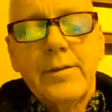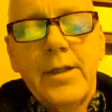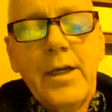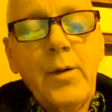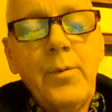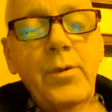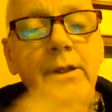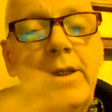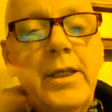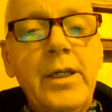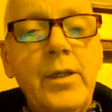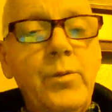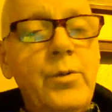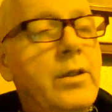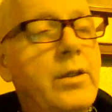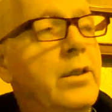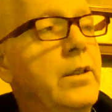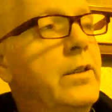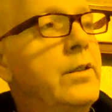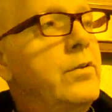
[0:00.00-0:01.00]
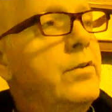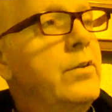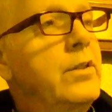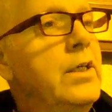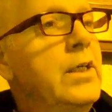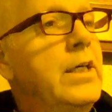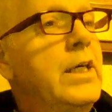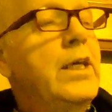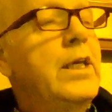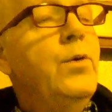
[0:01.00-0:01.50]
I will end with this.
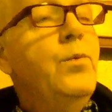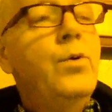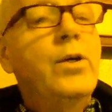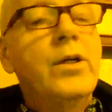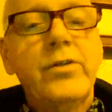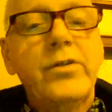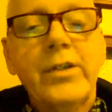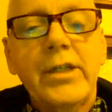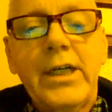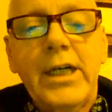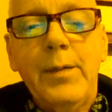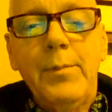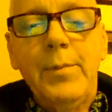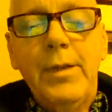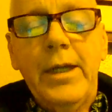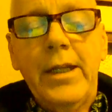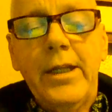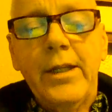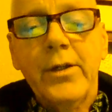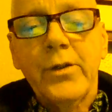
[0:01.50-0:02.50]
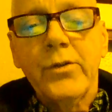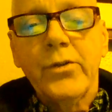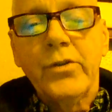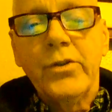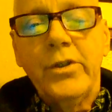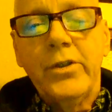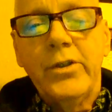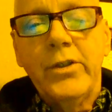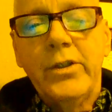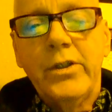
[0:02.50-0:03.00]
He wants to come into those
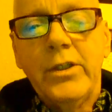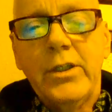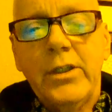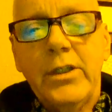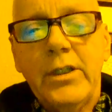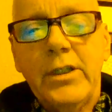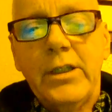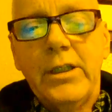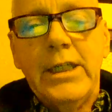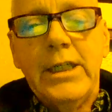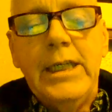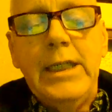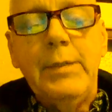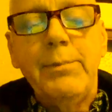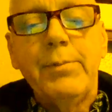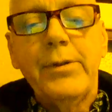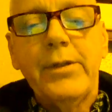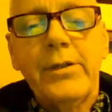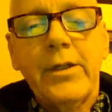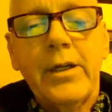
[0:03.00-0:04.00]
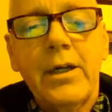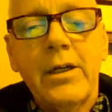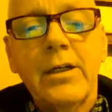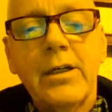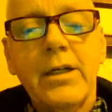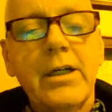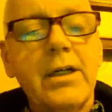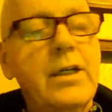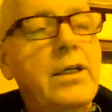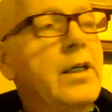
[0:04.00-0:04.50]
deep,
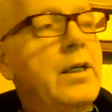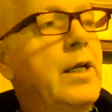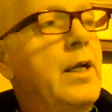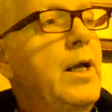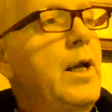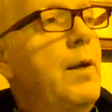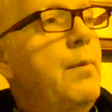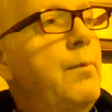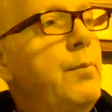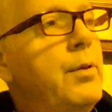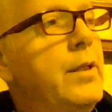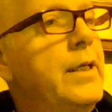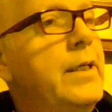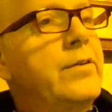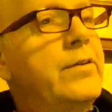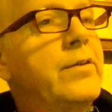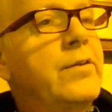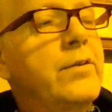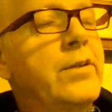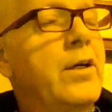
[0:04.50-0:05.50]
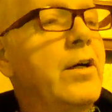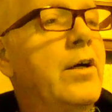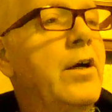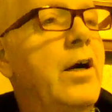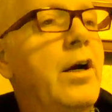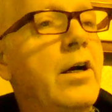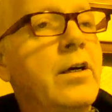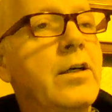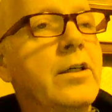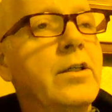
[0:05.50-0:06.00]
dark places in our
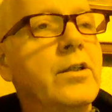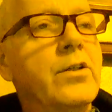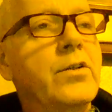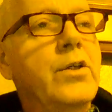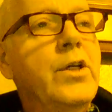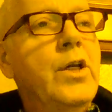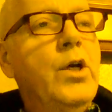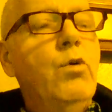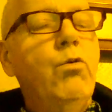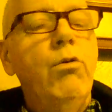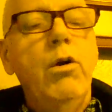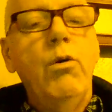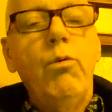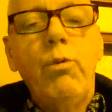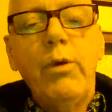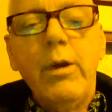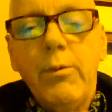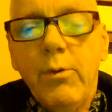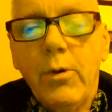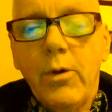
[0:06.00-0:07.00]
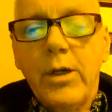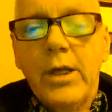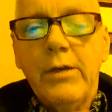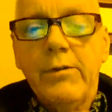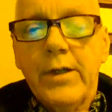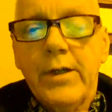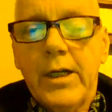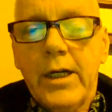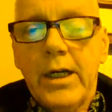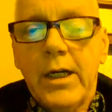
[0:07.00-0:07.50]
hearts where we won't
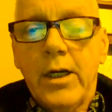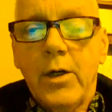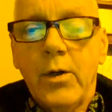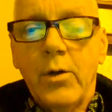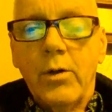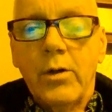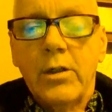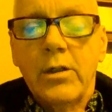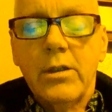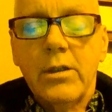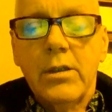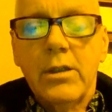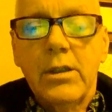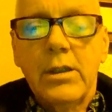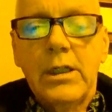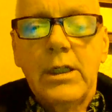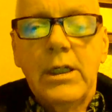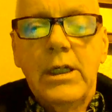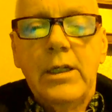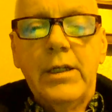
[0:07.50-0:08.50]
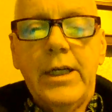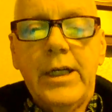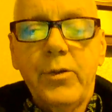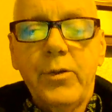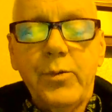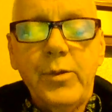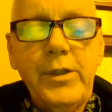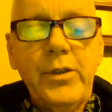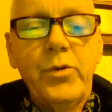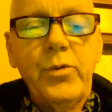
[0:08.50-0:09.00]
even go.
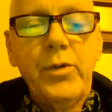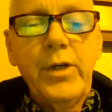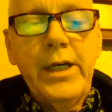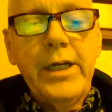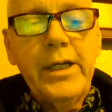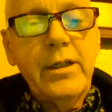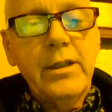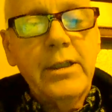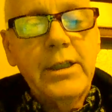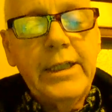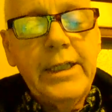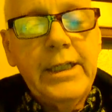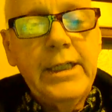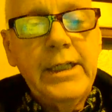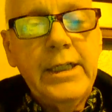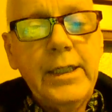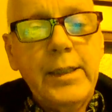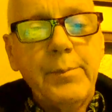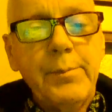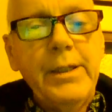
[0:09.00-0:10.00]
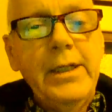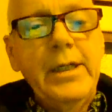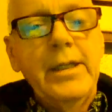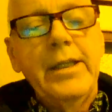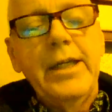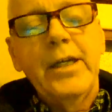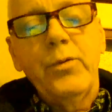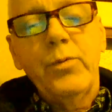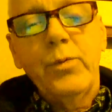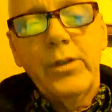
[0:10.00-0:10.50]
That's what he's trying to clean up.
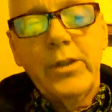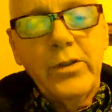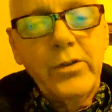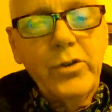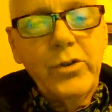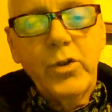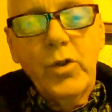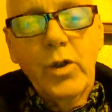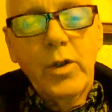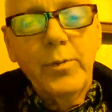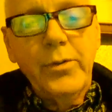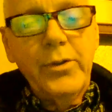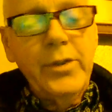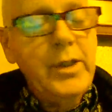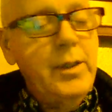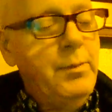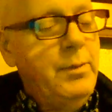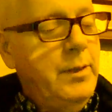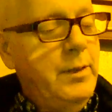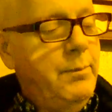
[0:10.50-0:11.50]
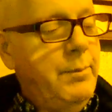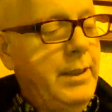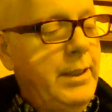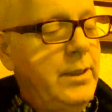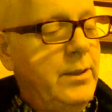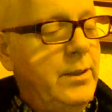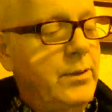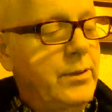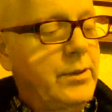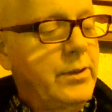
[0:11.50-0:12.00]
That's what this storm's going to be
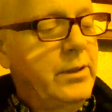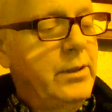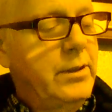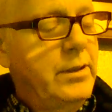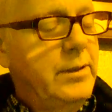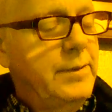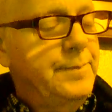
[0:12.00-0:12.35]
about.